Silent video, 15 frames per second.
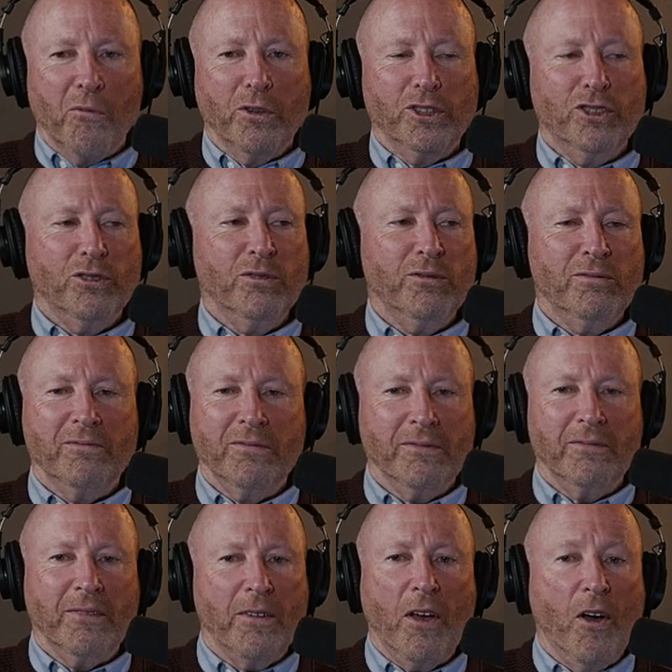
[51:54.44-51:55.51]
would you
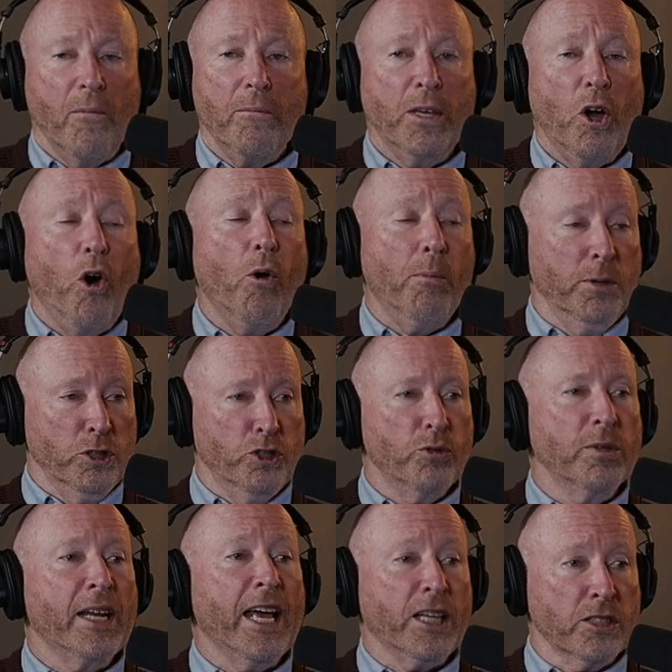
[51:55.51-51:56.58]
be open
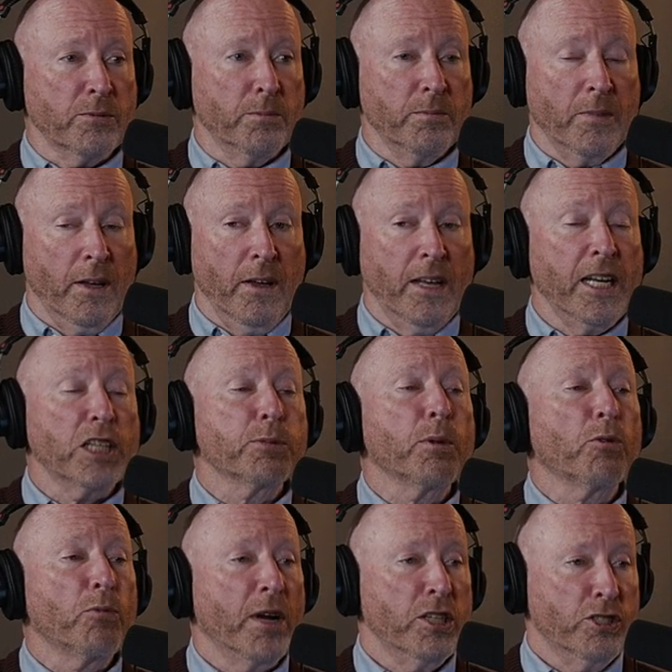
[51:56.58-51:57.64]
to an ex an
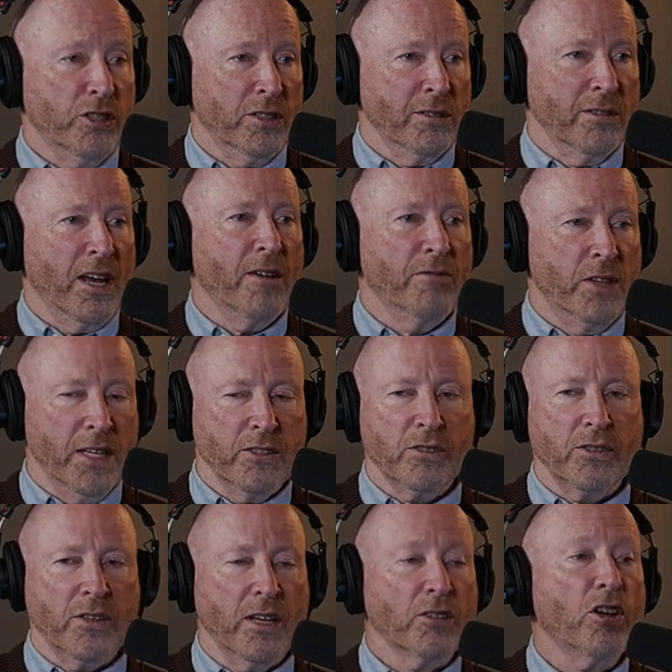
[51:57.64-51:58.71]
exploration of
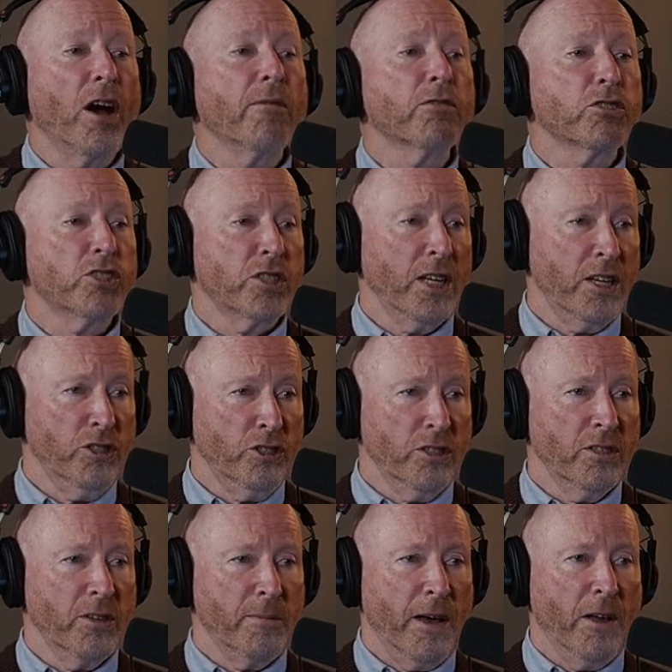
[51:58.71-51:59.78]
this, yes. a
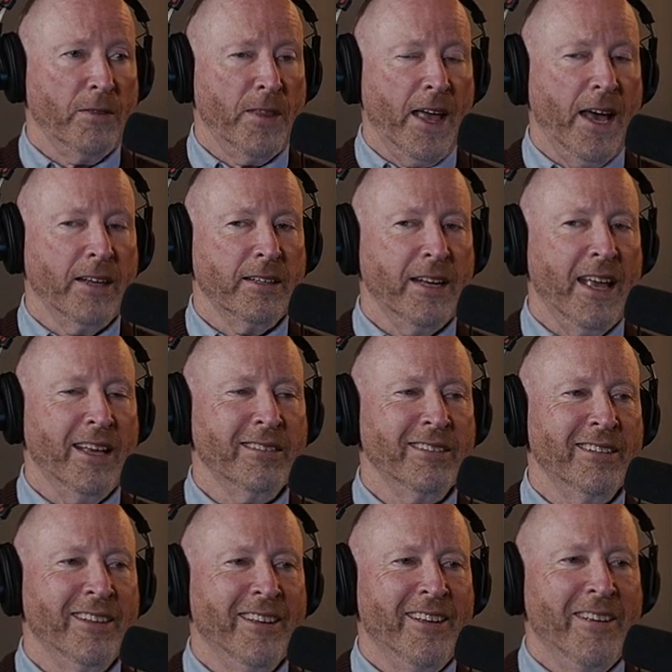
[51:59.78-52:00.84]
conversation about that?
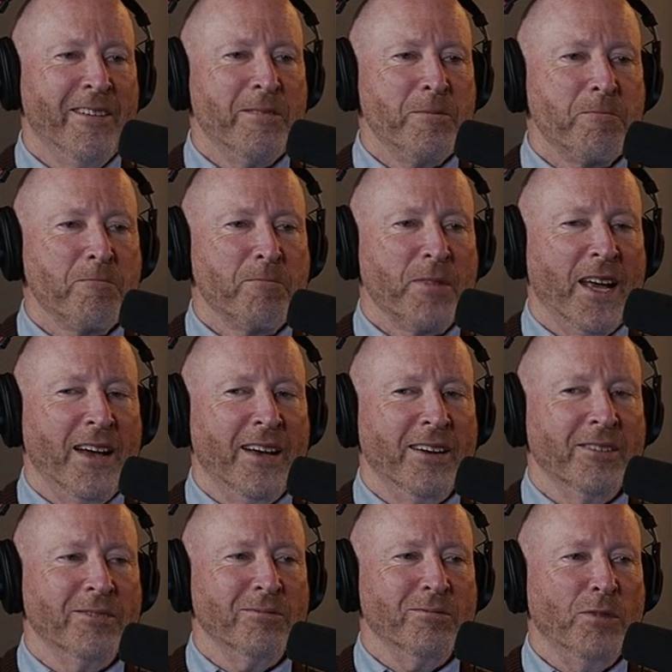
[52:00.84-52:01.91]
And
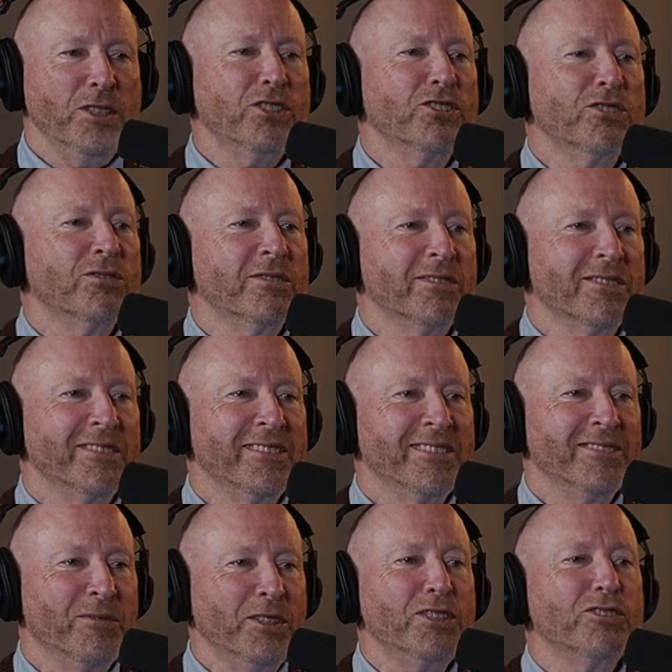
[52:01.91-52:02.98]
uh, what did you what